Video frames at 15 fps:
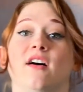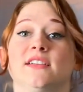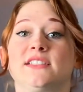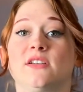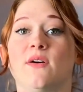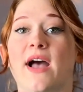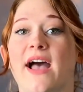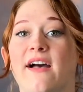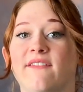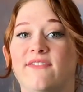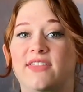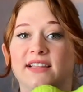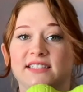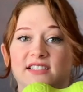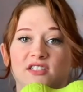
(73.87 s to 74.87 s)
also have
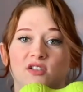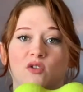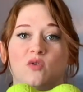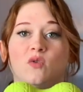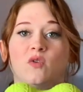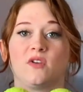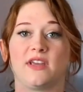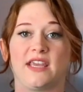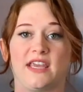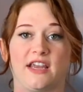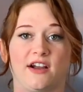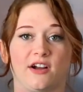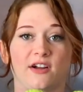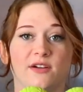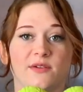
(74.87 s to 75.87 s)
this tool
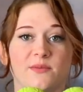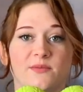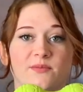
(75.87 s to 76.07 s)
here.